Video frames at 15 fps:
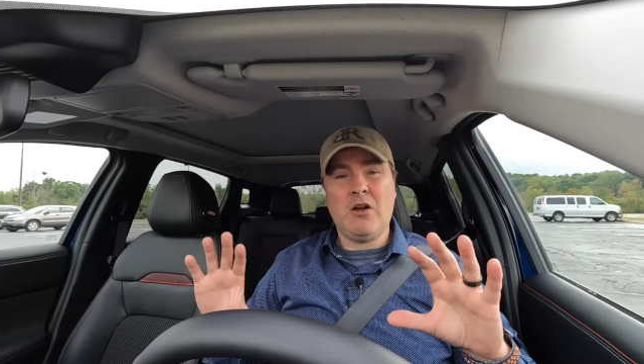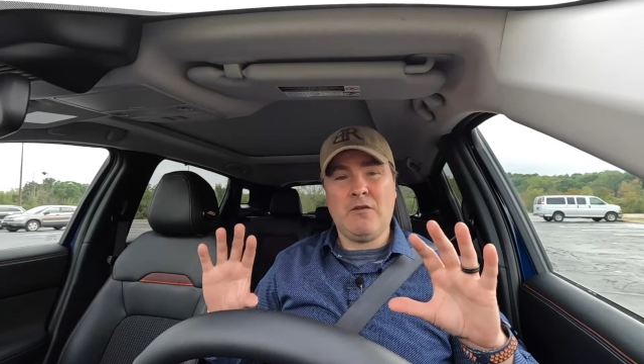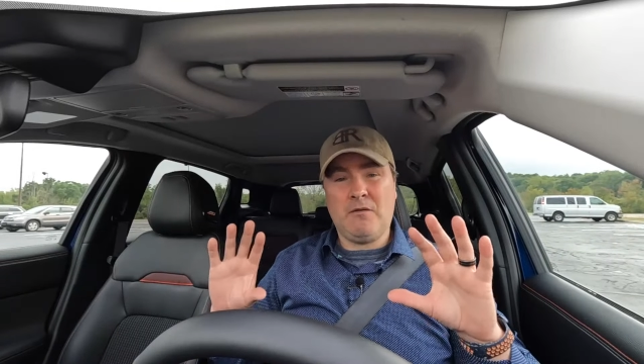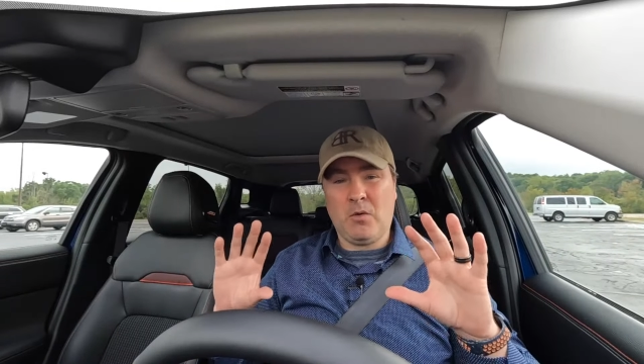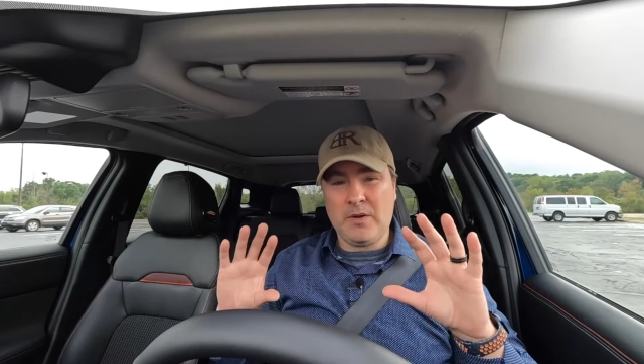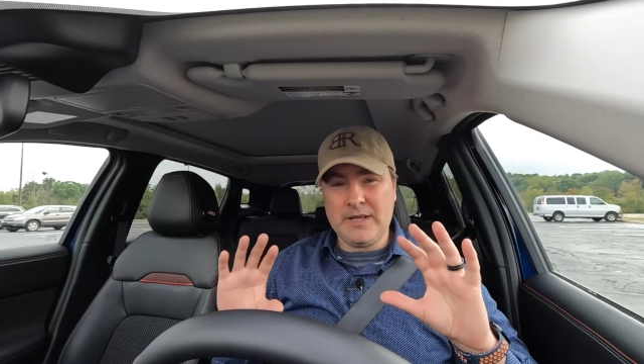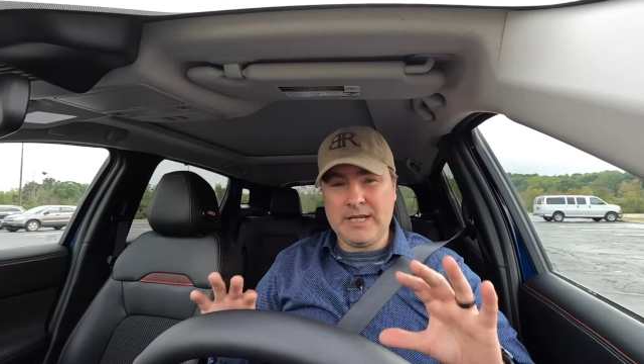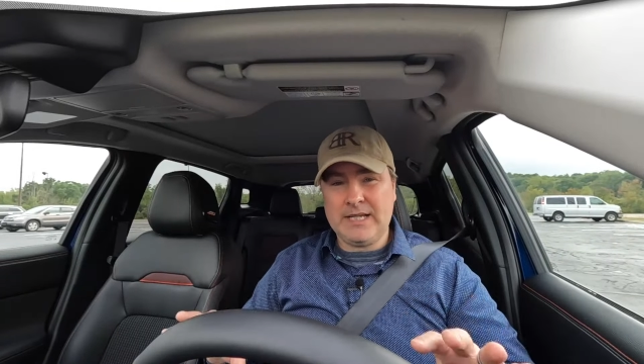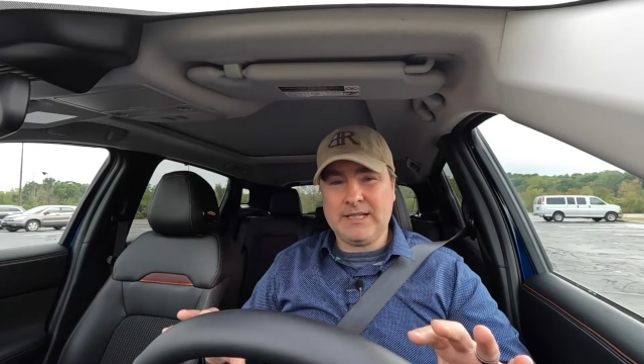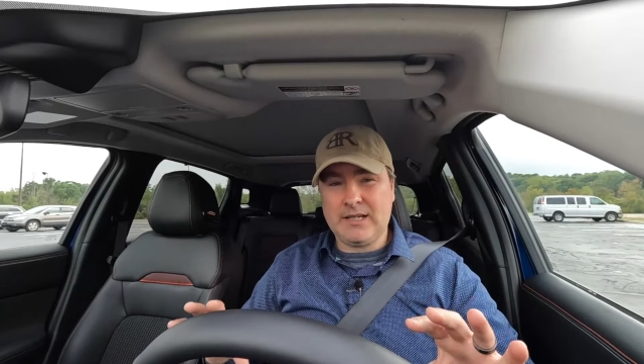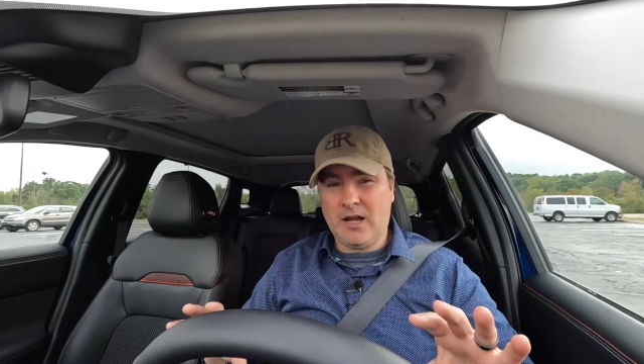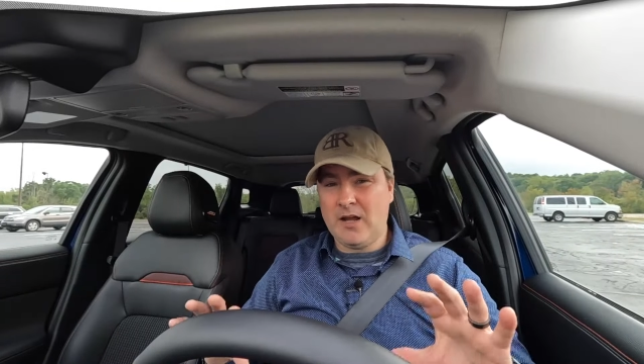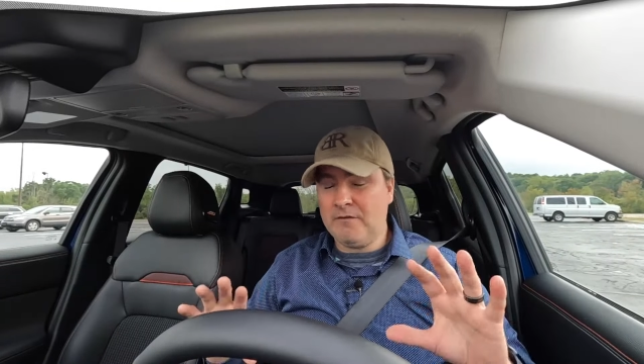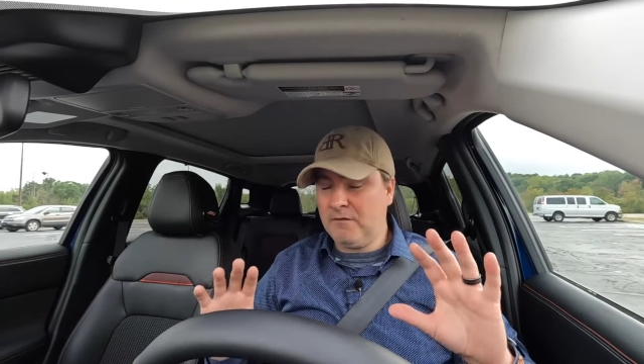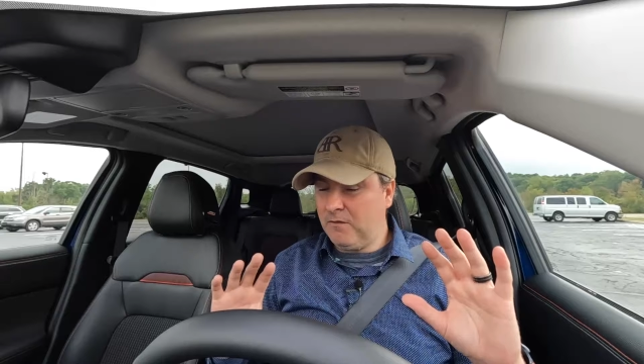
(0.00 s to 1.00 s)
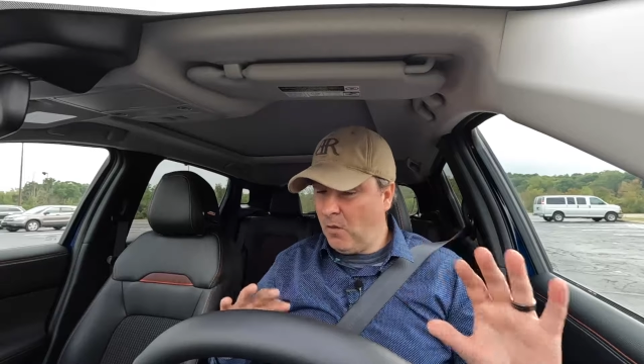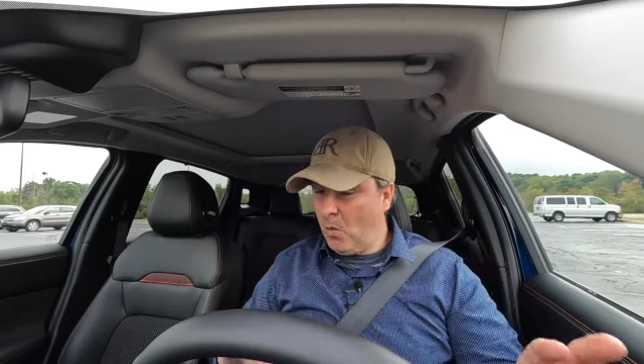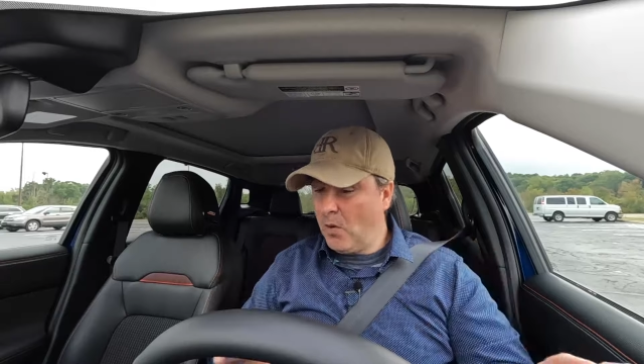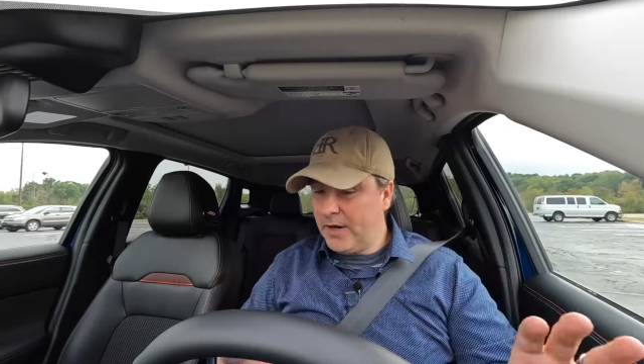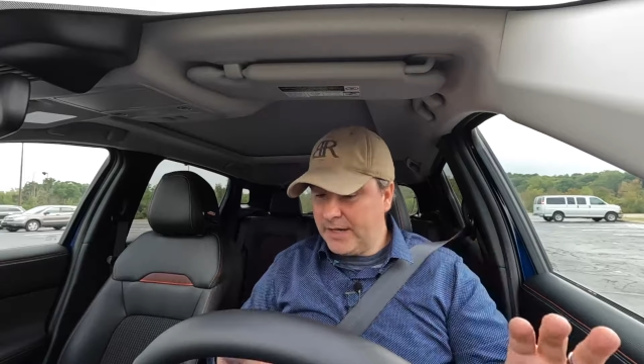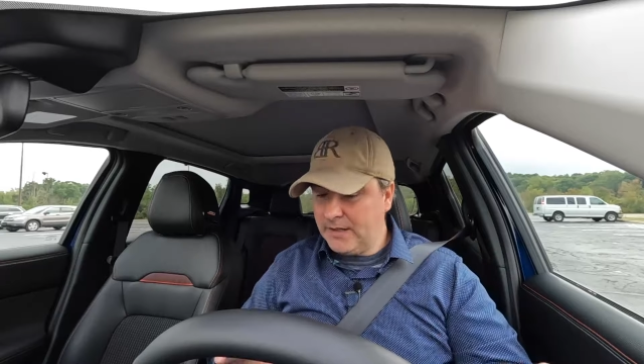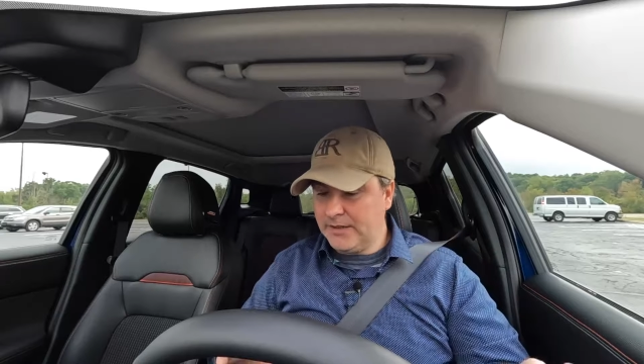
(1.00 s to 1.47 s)
for the Nissan
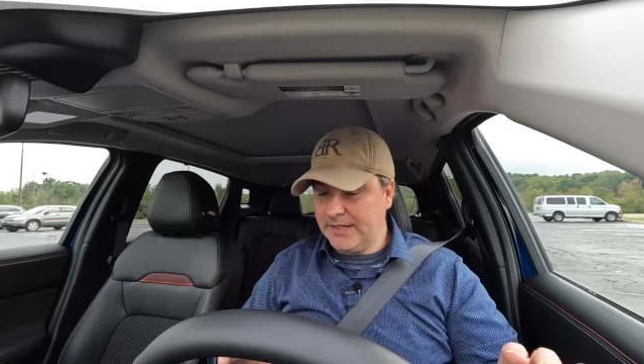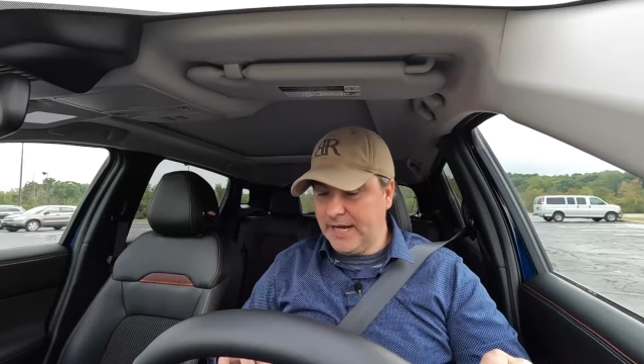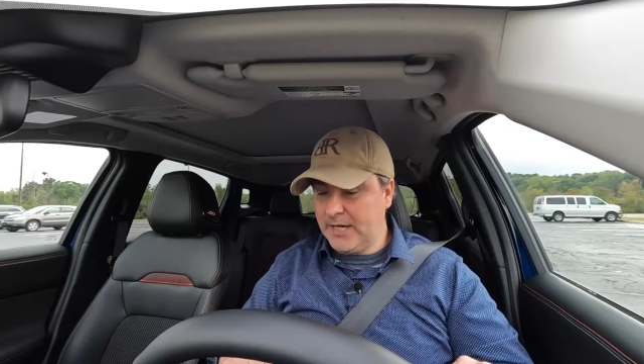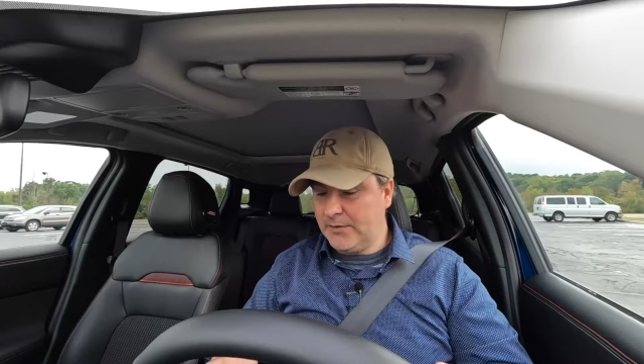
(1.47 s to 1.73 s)
for interstate